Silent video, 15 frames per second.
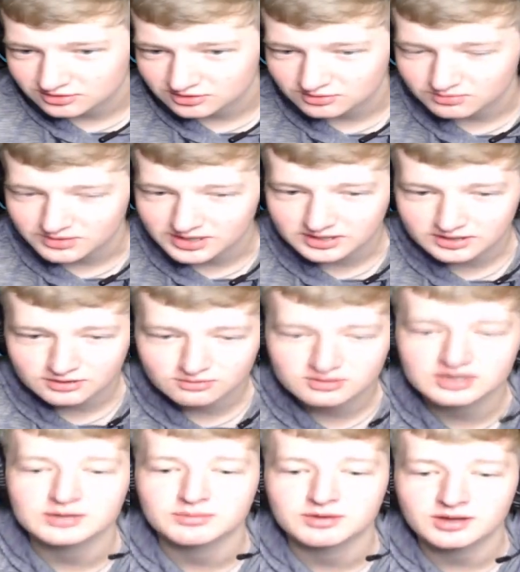After me and you
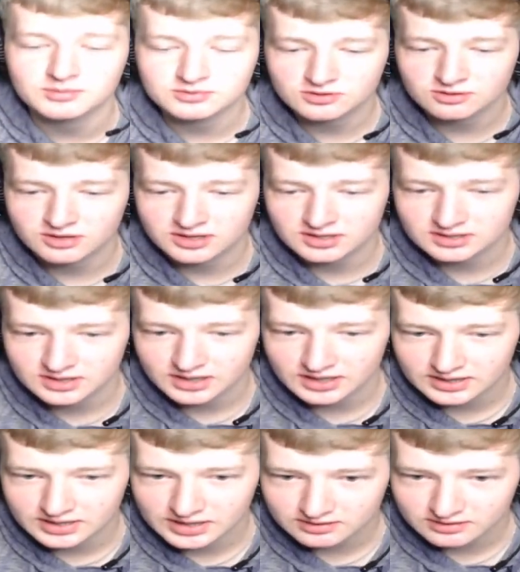team up so we can take
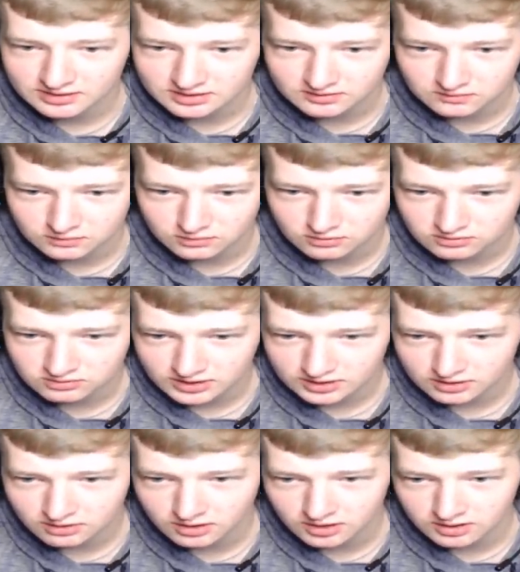down these fools
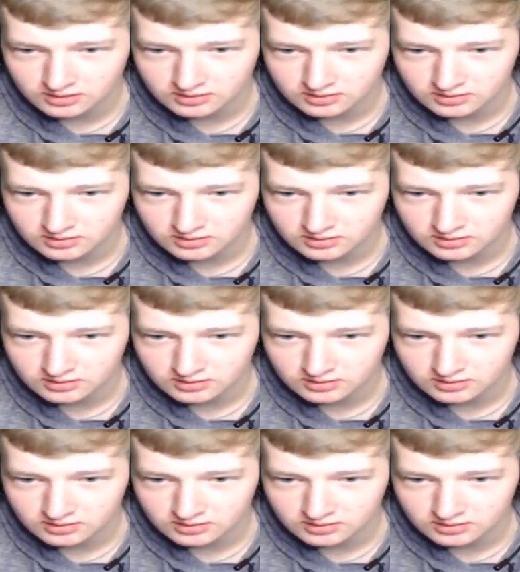later on,